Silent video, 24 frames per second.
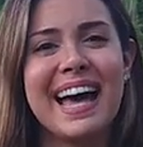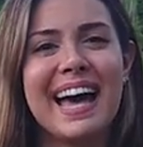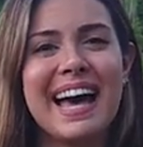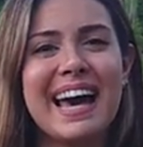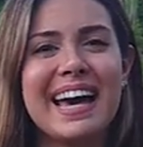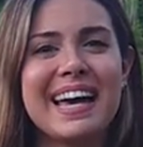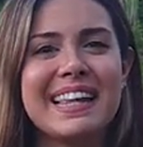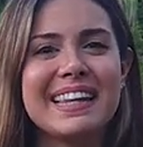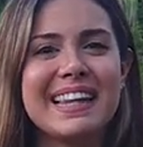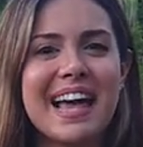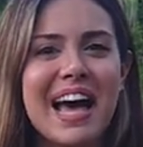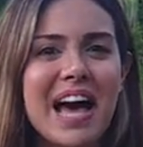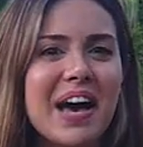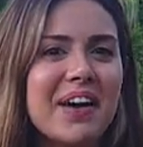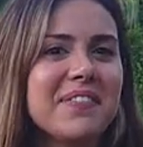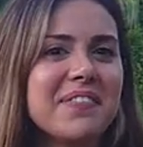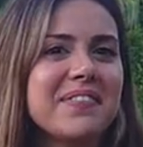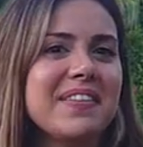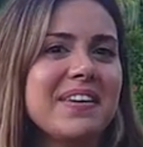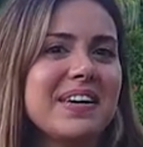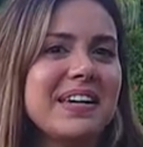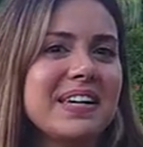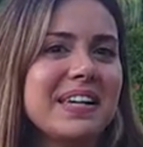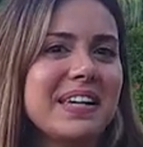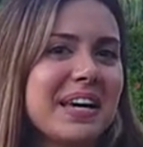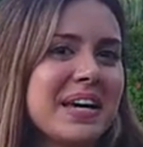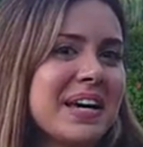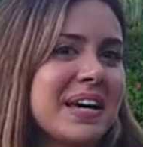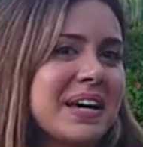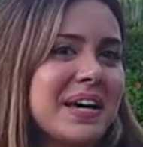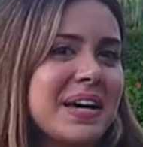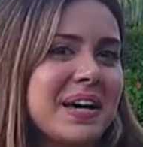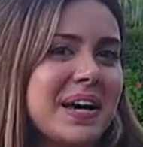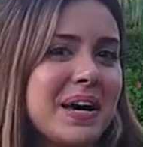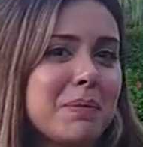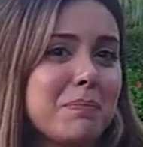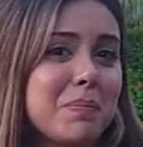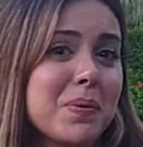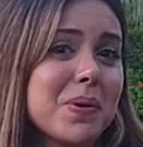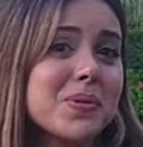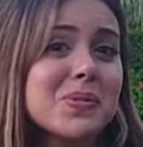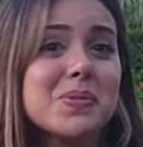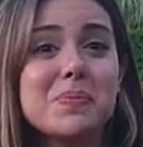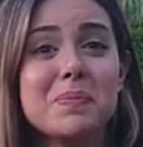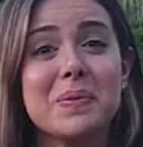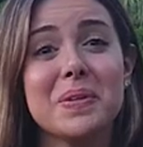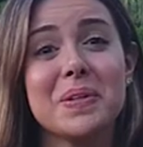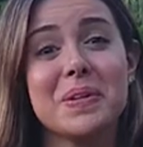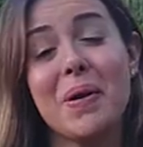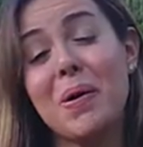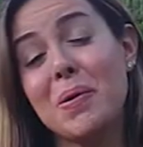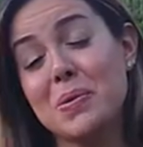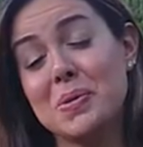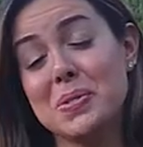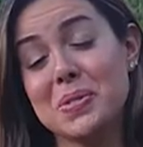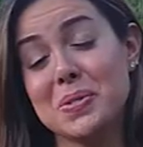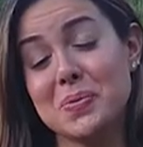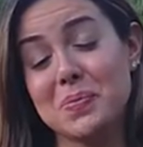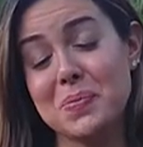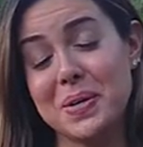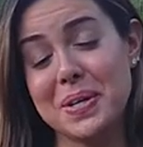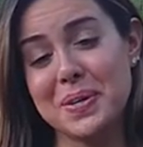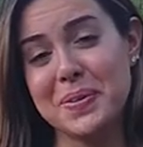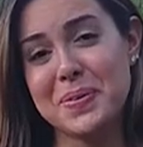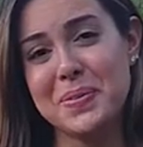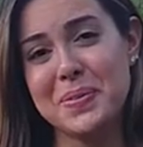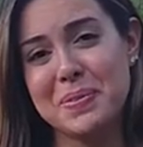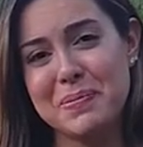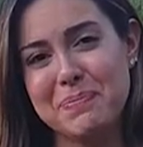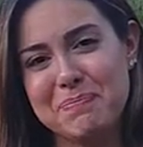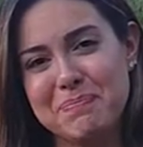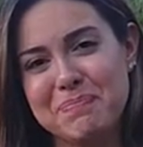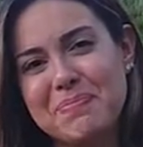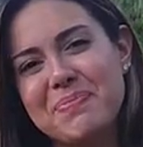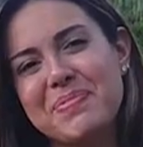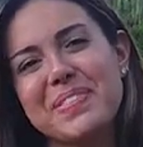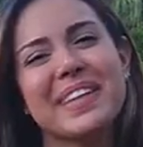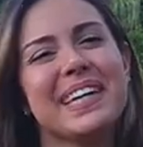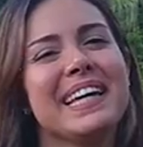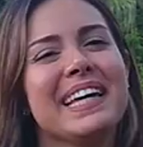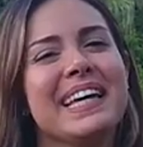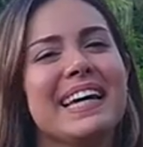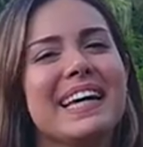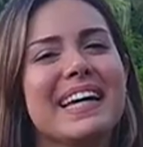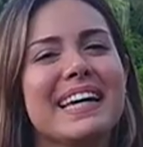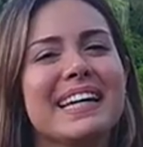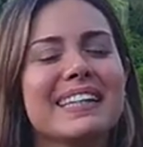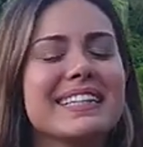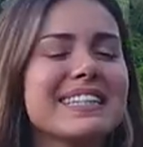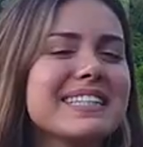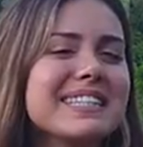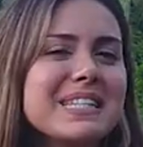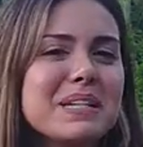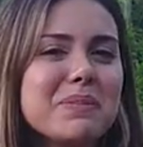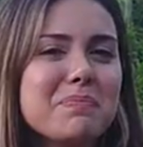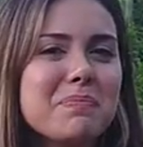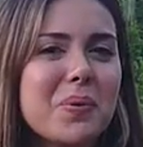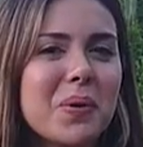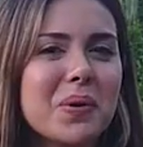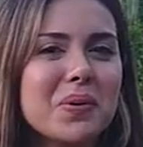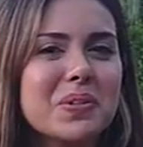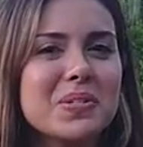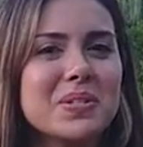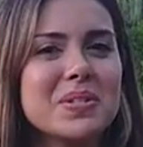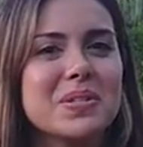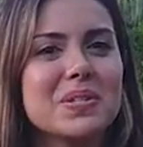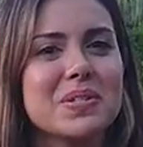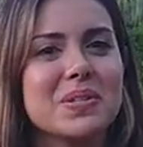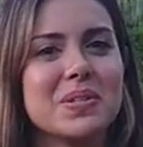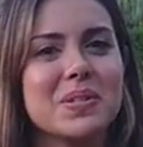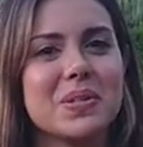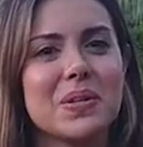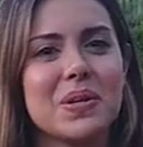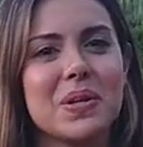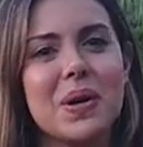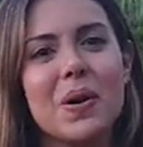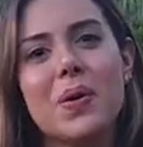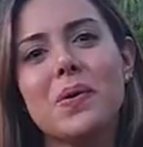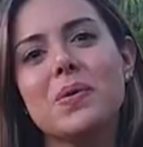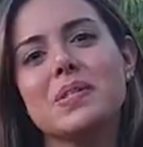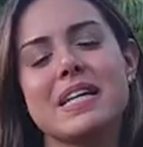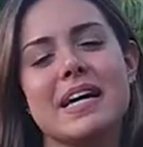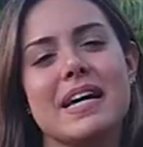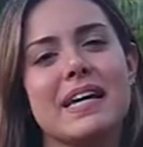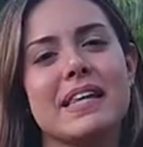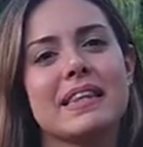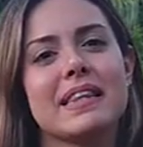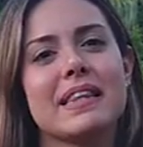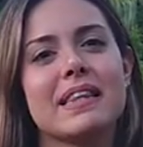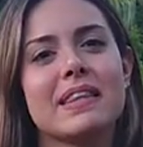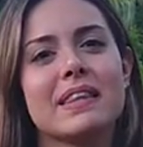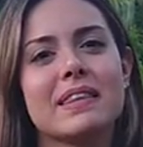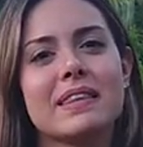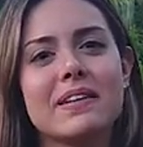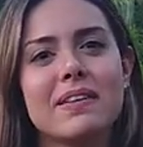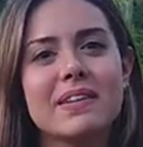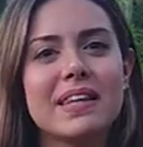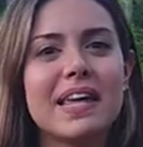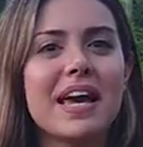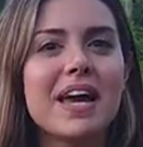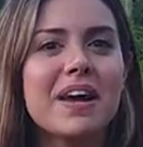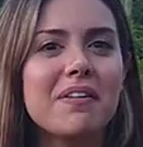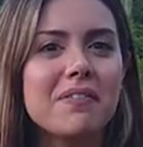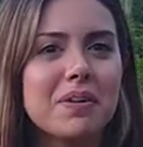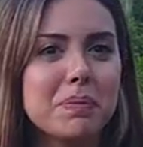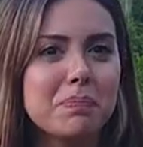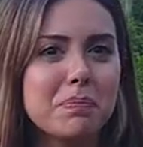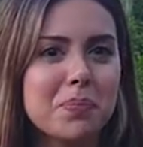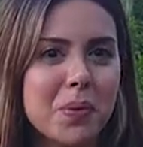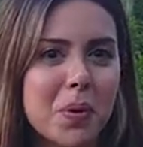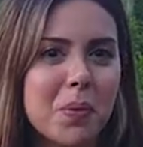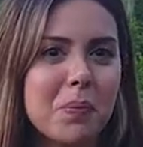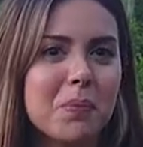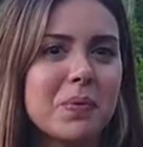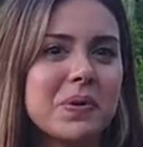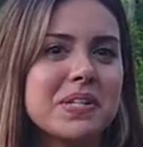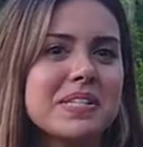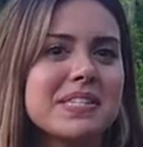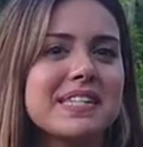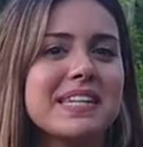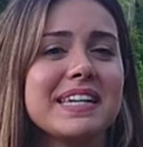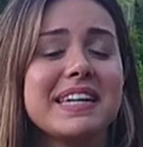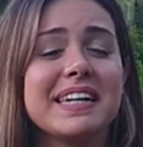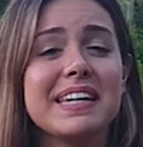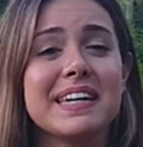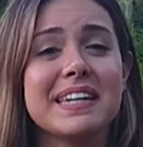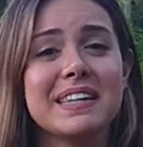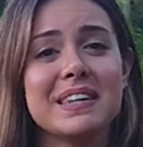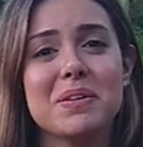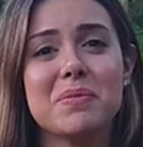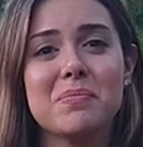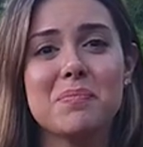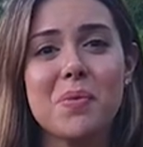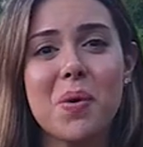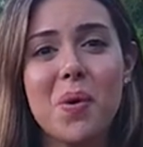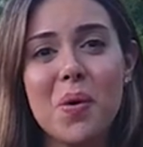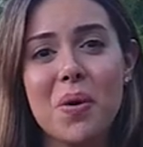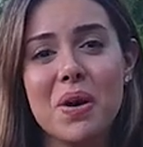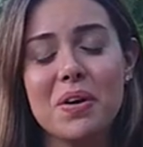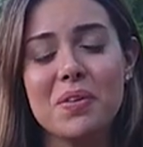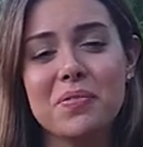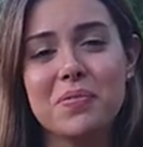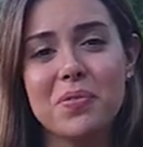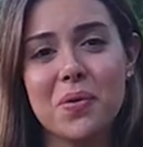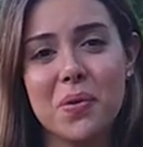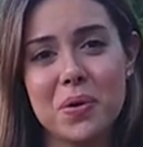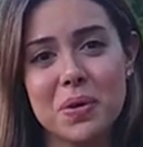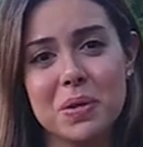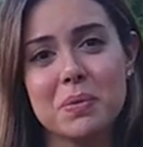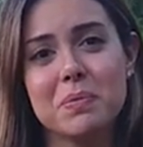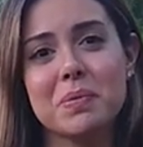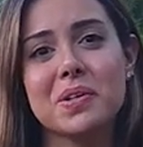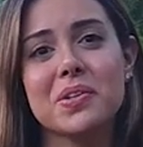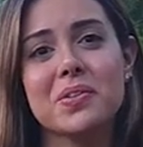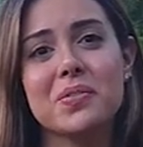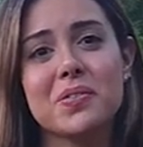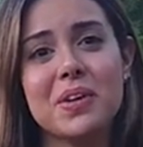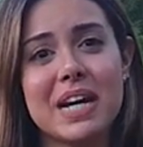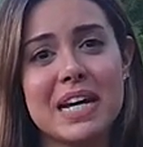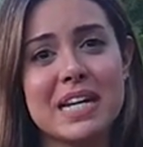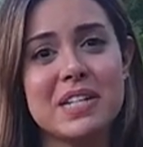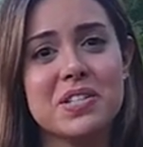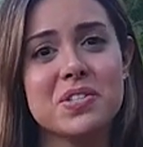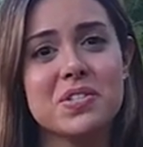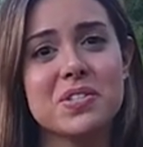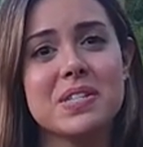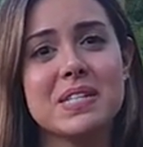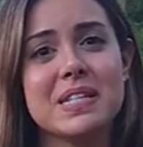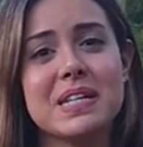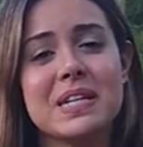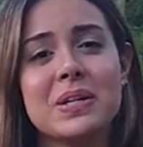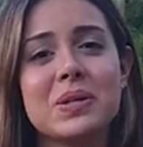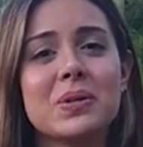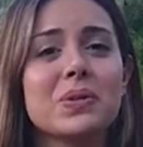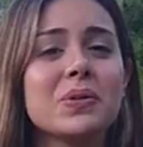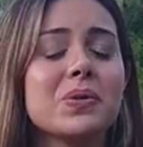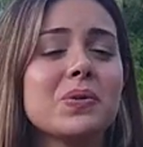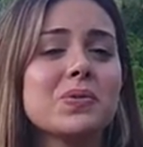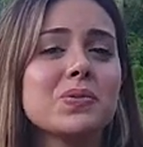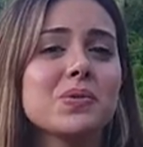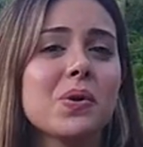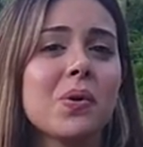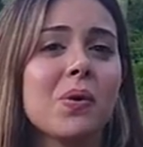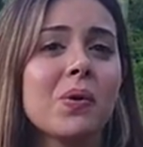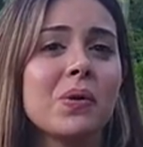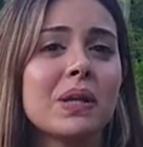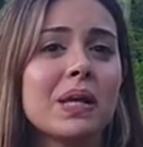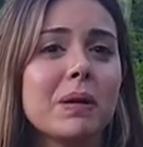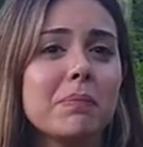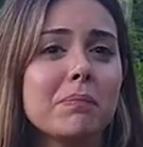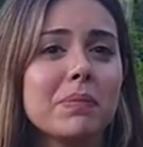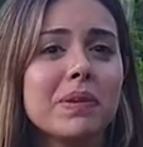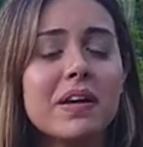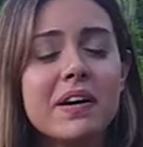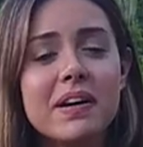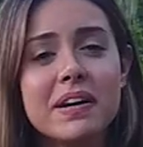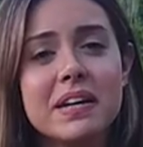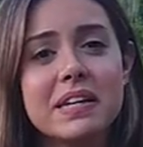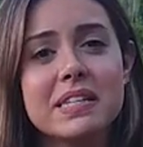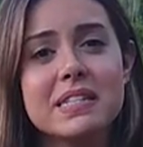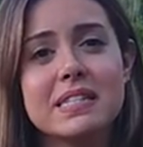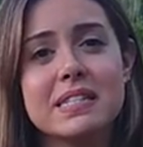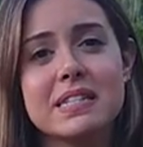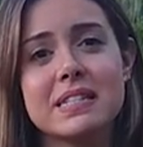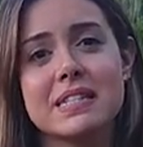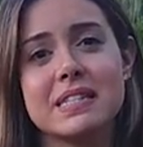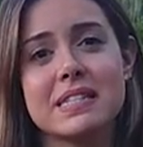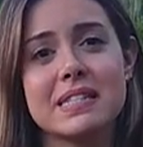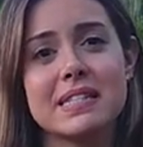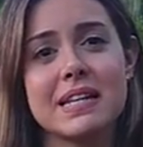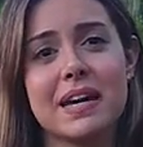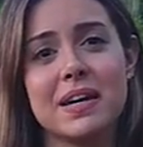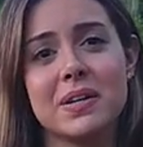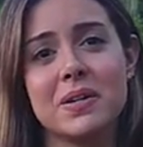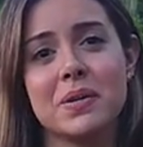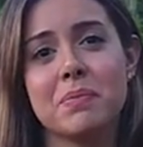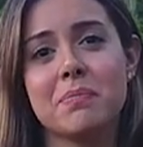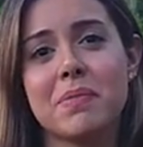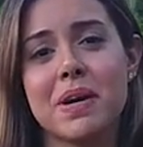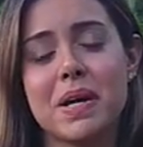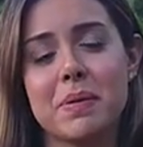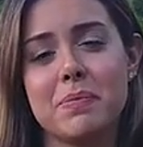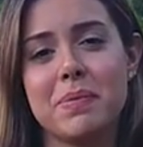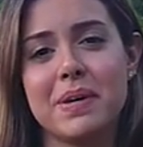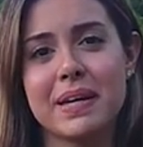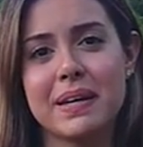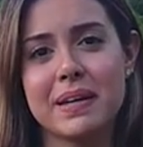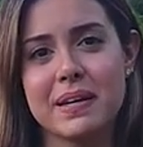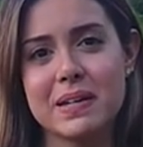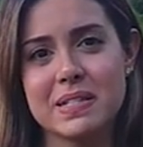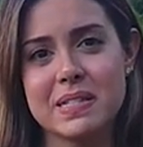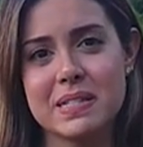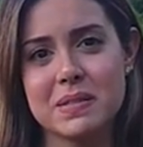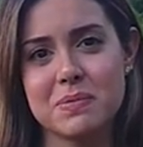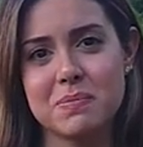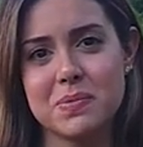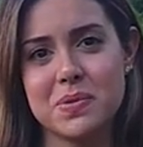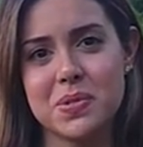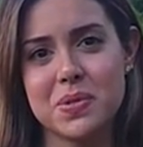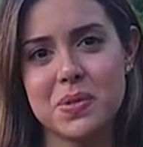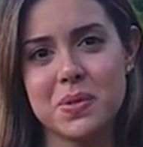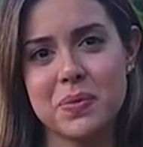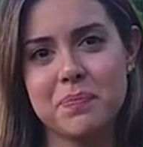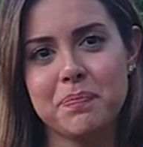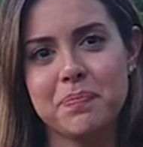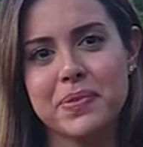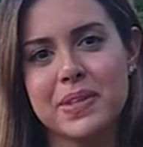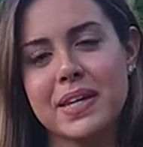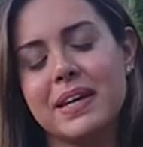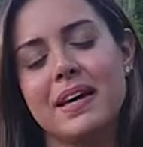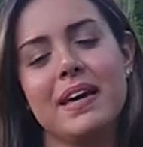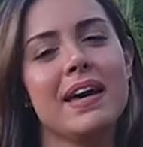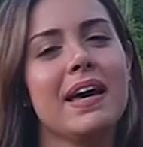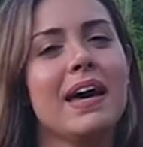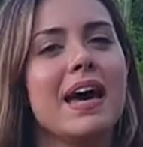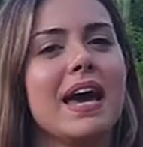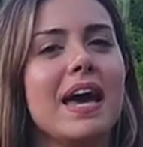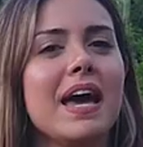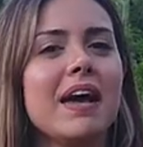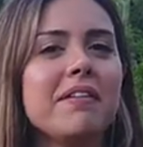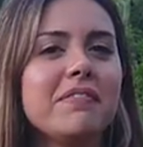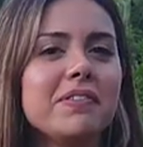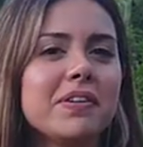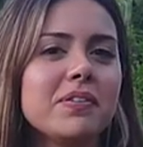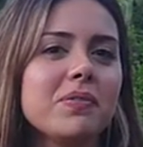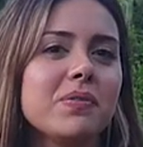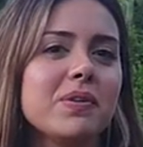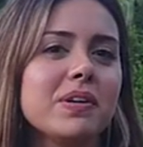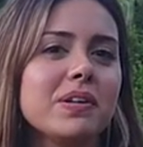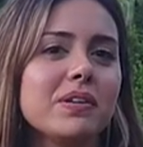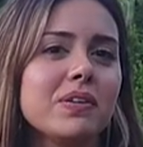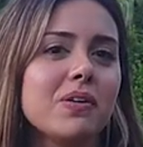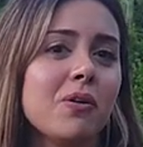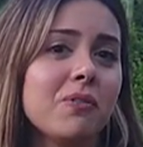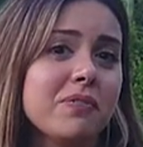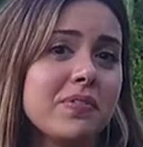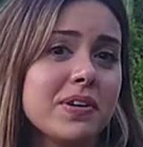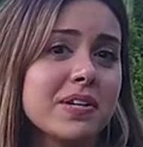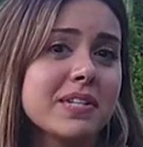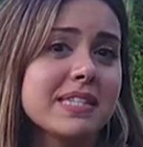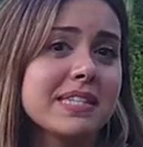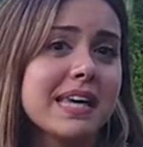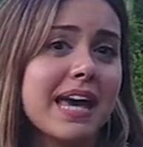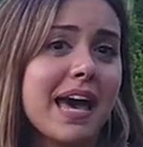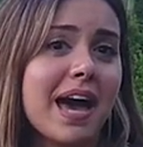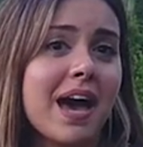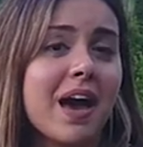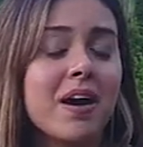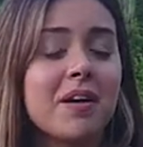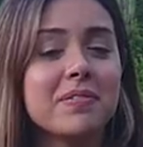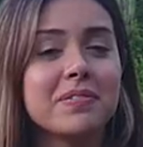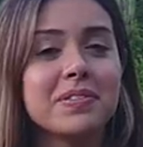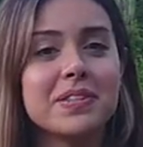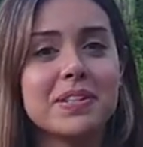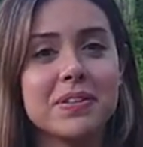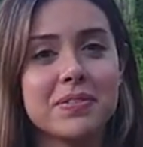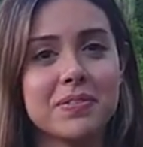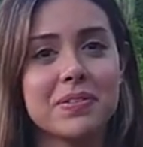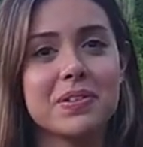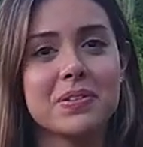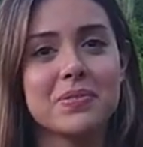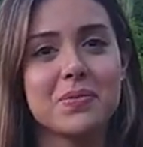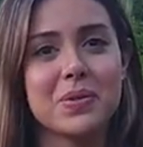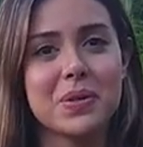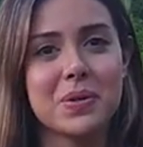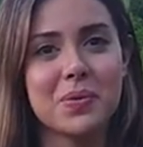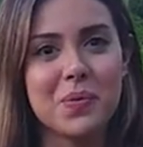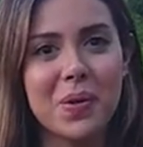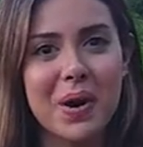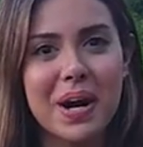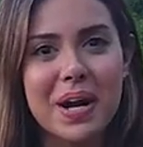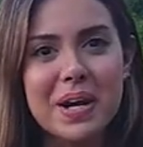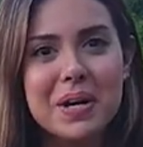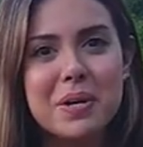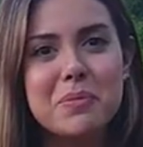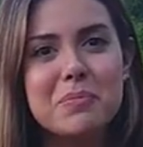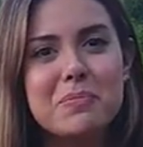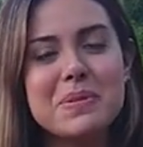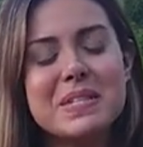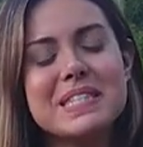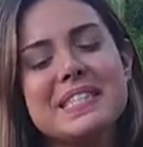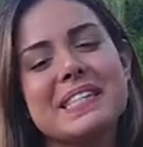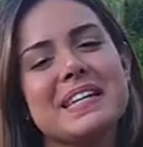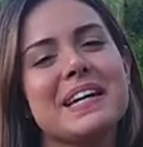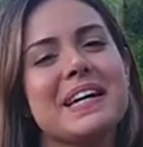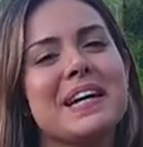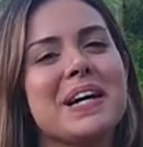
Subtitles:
and having a possible ocean view. It is important to know that not every property in the more affordable ranges includes all appliances that you might be accustomed to. Everyone obviously have different requirements,